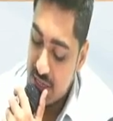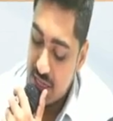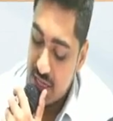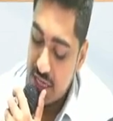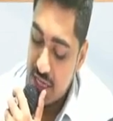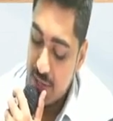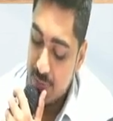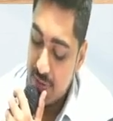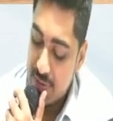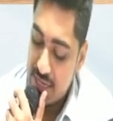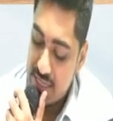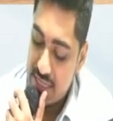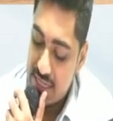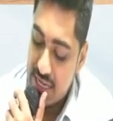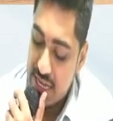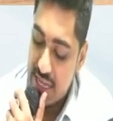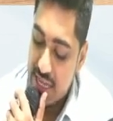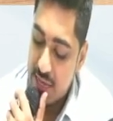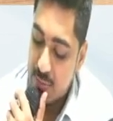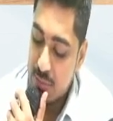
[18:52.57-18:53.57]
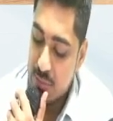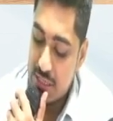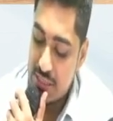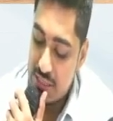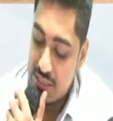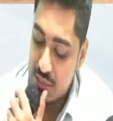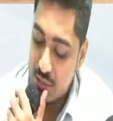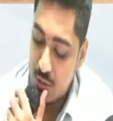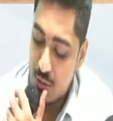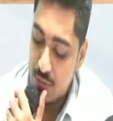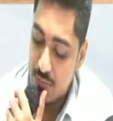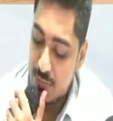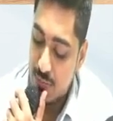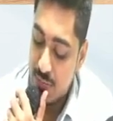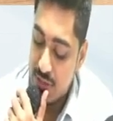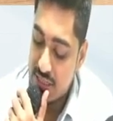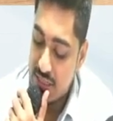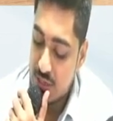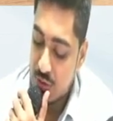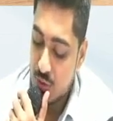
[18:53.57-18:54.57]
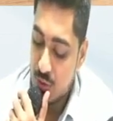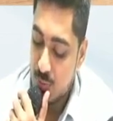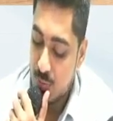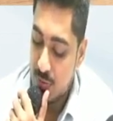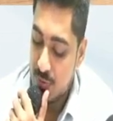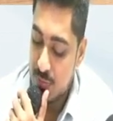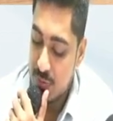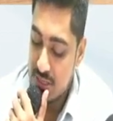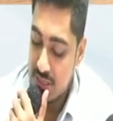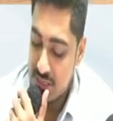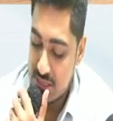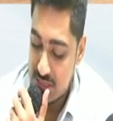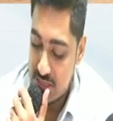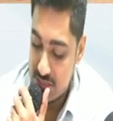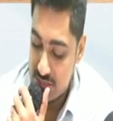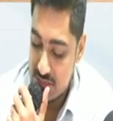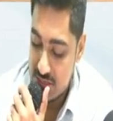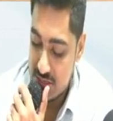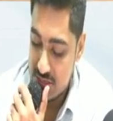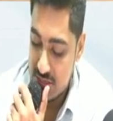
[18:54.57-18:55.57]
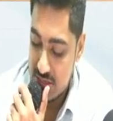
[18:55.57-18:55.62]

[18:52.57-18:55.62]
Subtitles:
Imagine I am the CEO of Maja Group of Businesses.